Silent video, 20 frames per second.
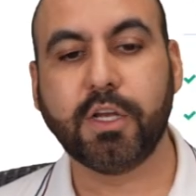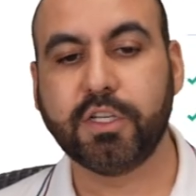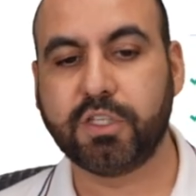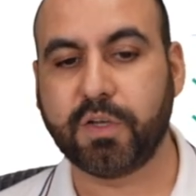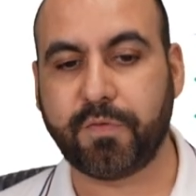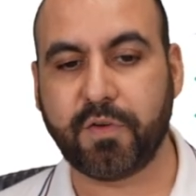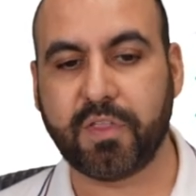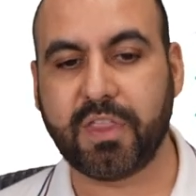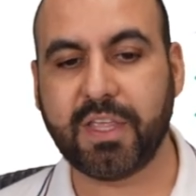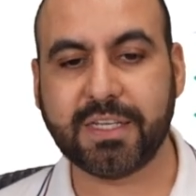
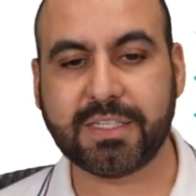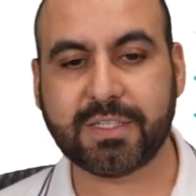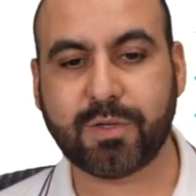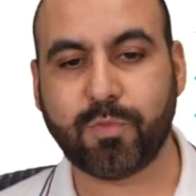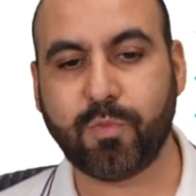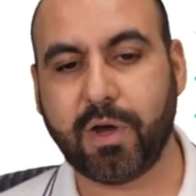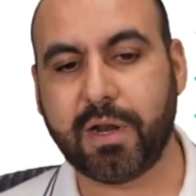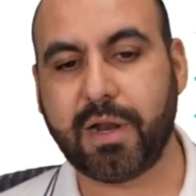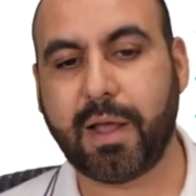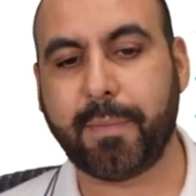So for this
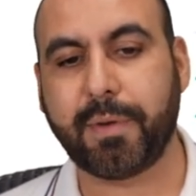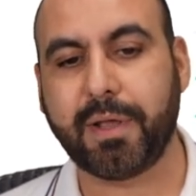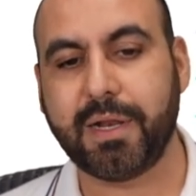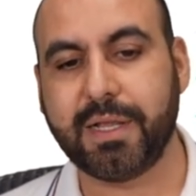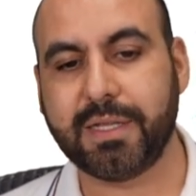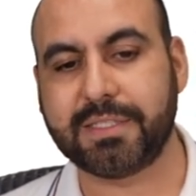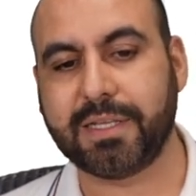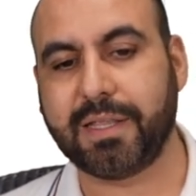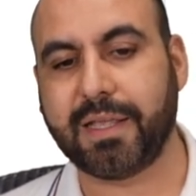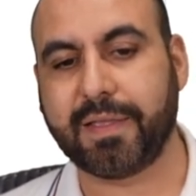one, I'm going
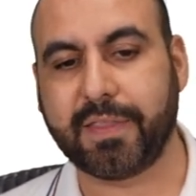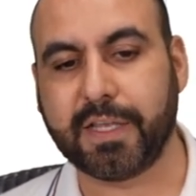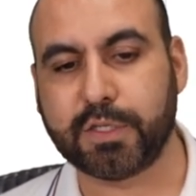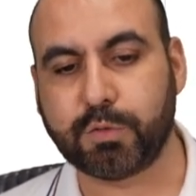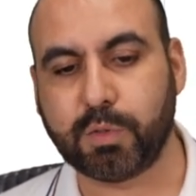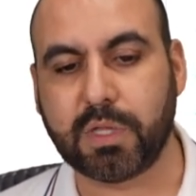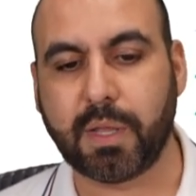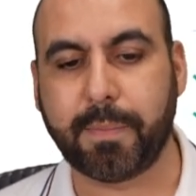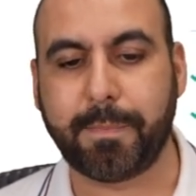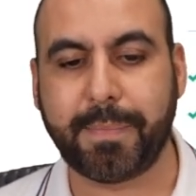to select this
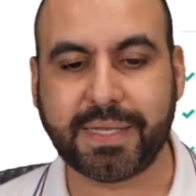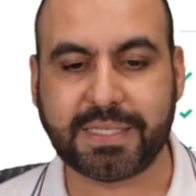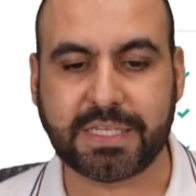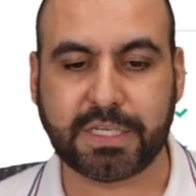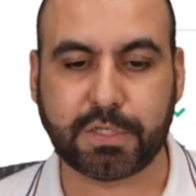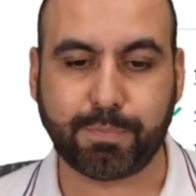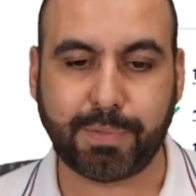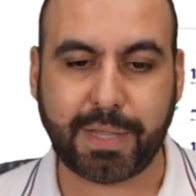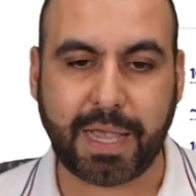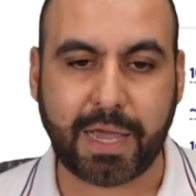one, the
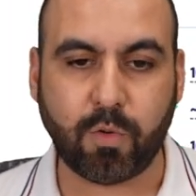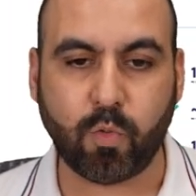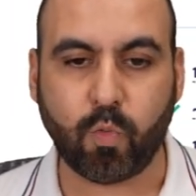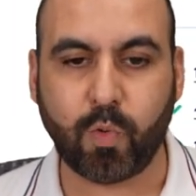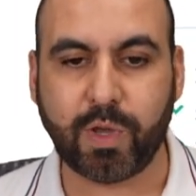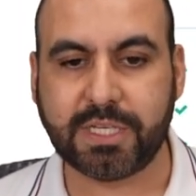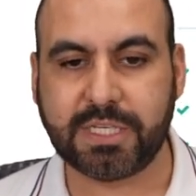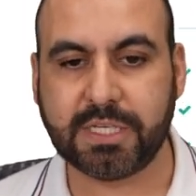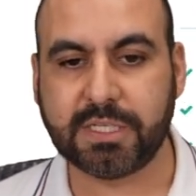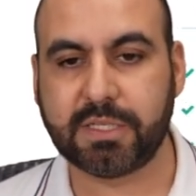business plan,
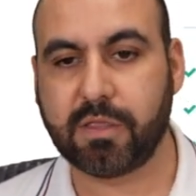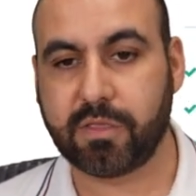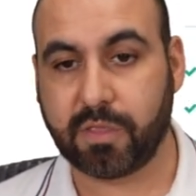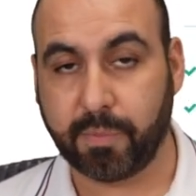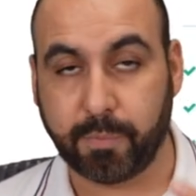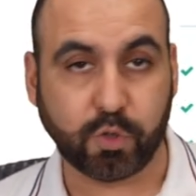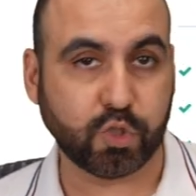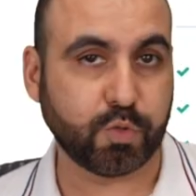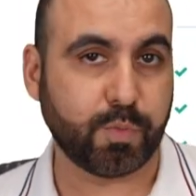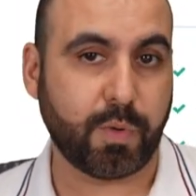which is the
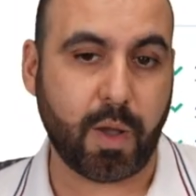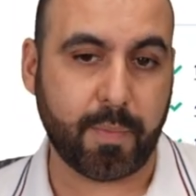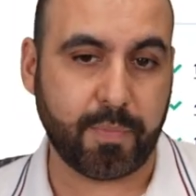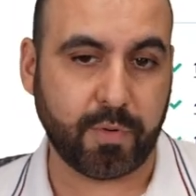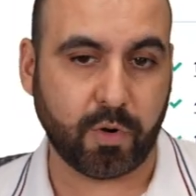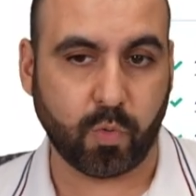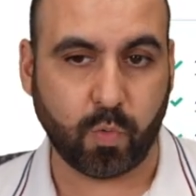most popular